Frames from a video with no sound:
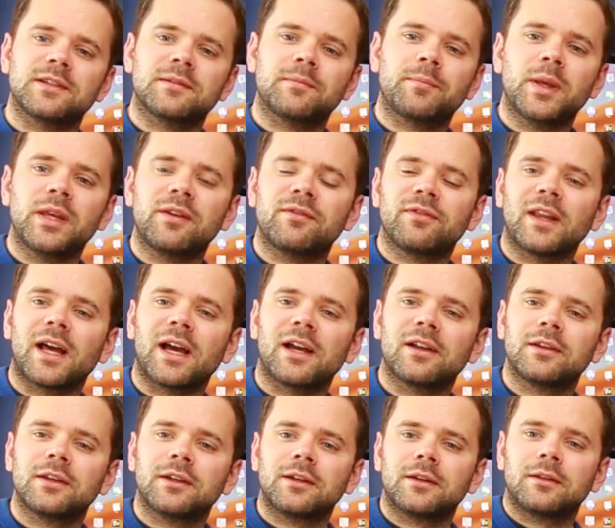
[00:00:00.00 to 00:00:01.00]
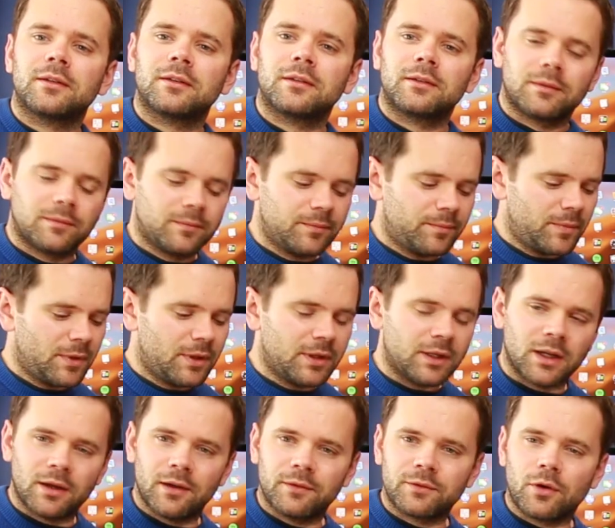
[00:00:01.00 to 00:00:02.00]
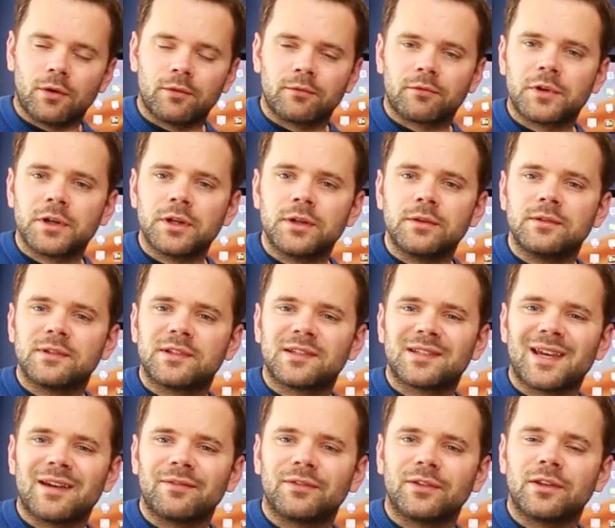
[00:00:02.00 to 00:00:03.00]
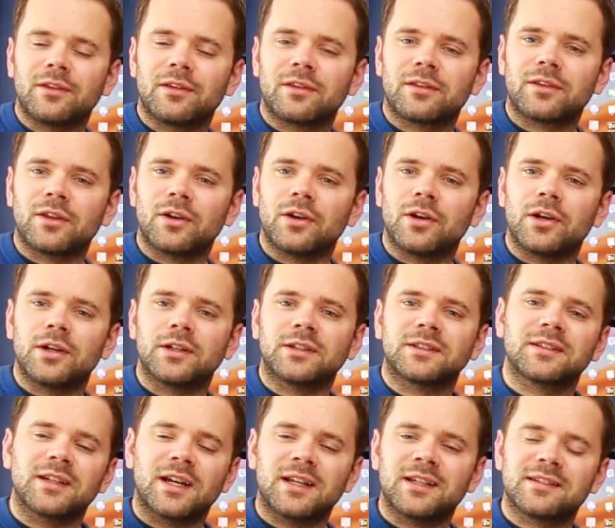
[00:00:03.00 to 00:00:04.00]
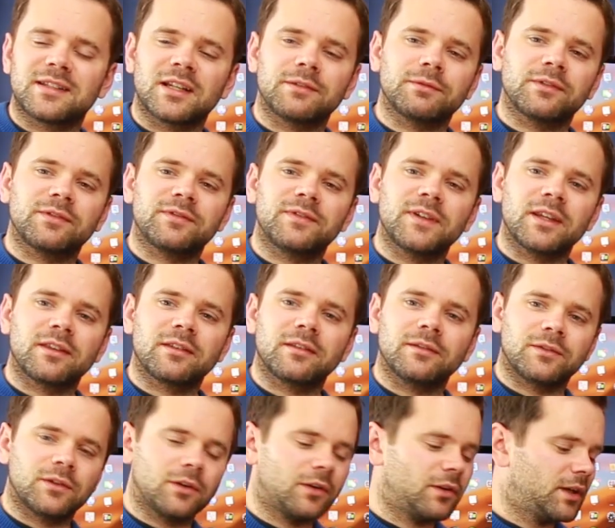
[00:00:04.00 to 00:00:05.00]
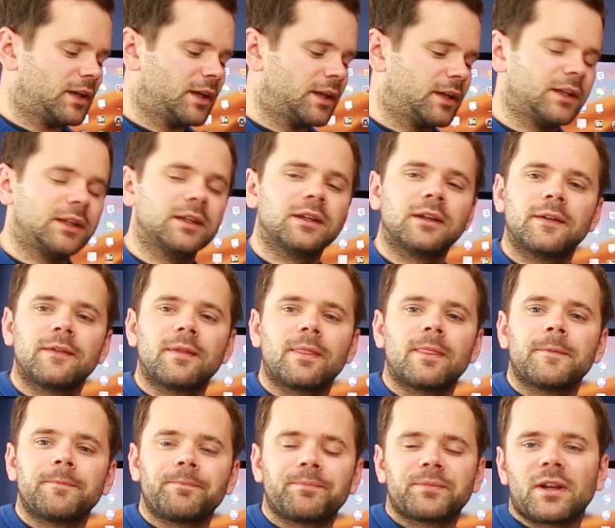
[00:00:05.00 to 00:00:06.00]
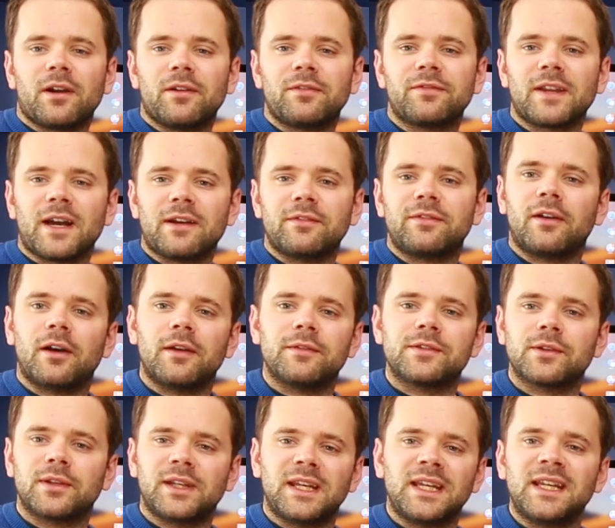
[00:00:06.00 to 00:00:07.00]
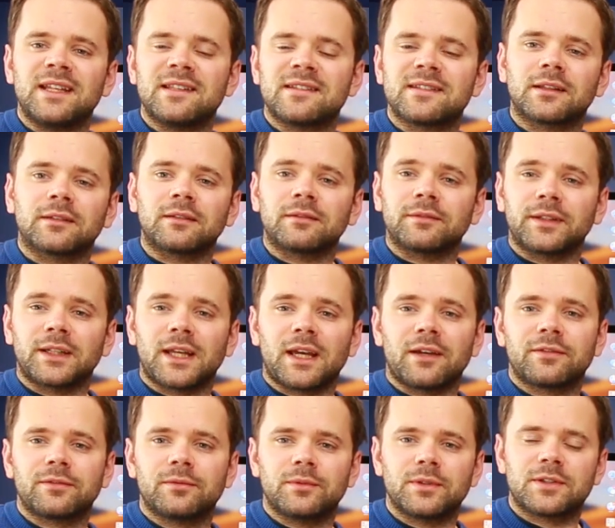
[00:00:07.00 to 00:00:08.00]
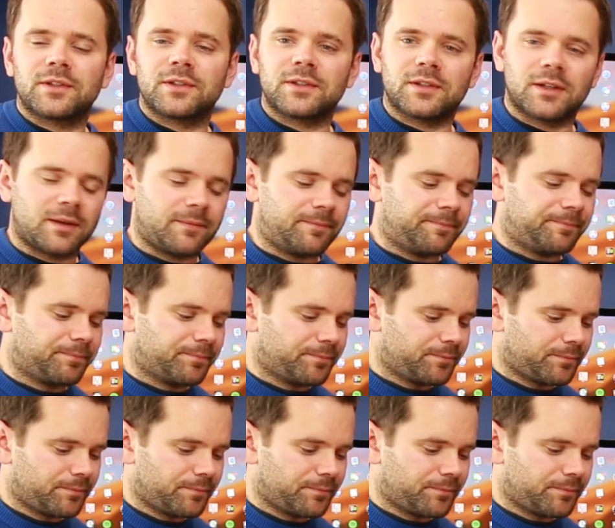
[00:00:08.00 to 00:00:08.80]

is B flat, you know, I've got root, 7, 3rd, and instead of a 5th I've got a, a flat 5, so an E instead of an F, which um,